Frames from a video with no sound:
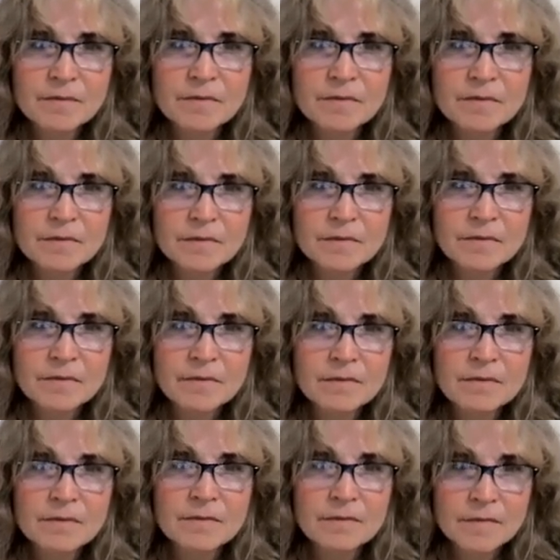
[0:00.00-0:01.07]

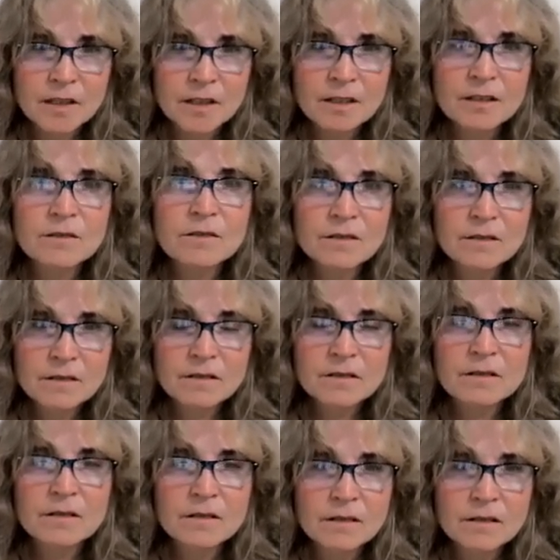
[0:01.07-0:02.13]

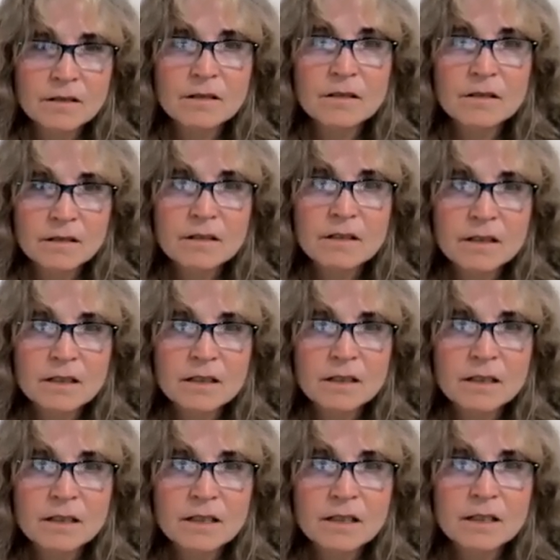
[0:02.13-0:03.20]

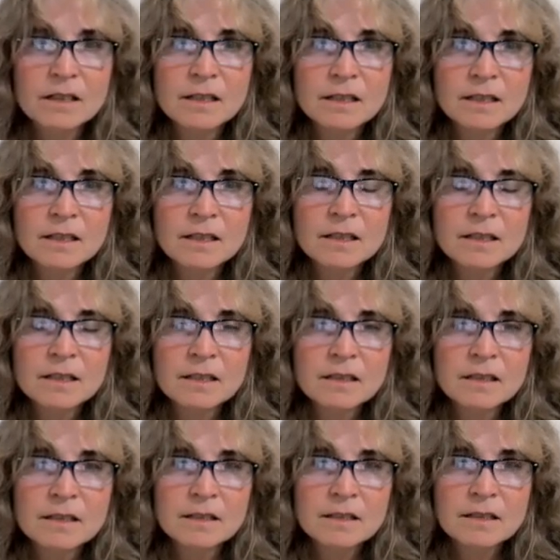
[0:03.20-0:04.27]

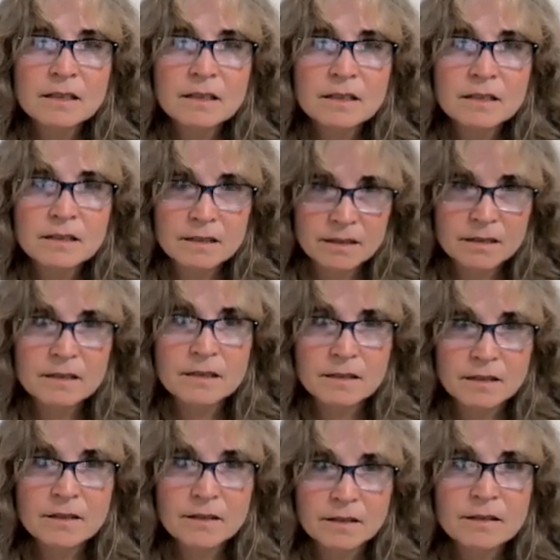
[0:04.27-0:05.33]

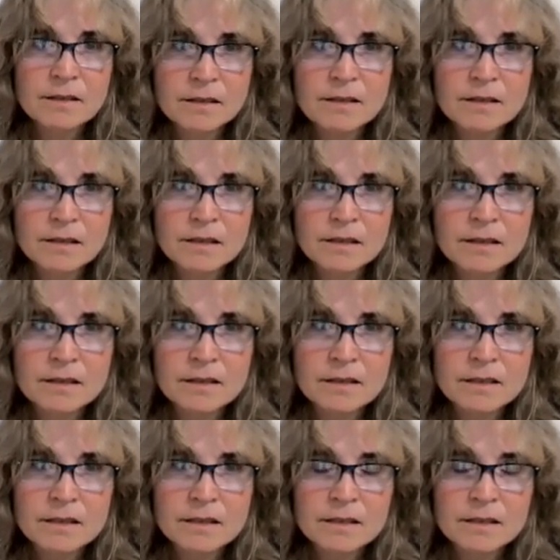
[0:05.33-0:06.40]

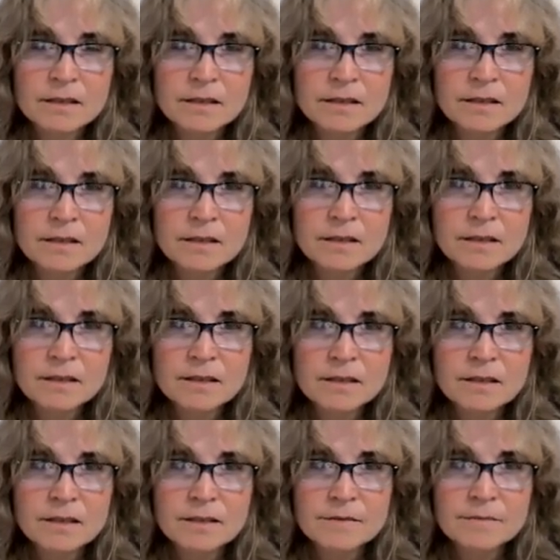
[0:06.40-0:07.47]

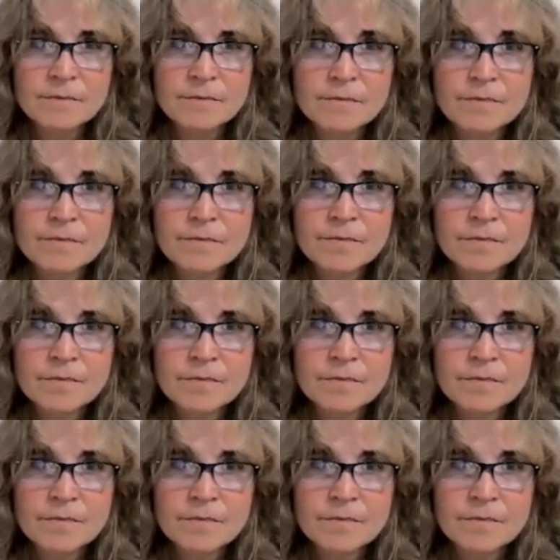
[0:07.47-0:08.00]
The person shown says nothing.